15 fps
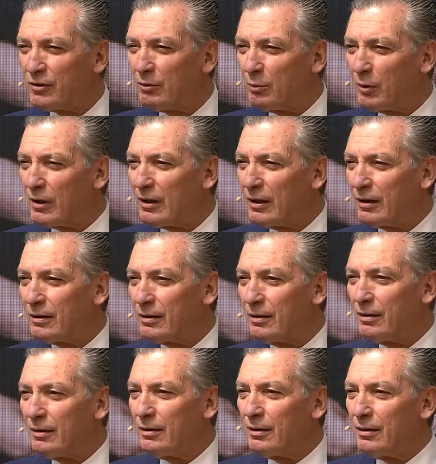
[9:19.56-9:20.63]
to work
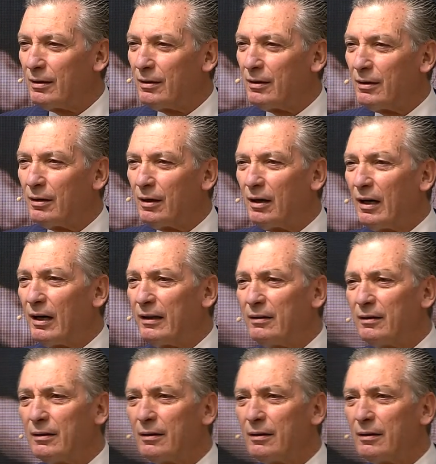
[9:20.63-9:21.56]
on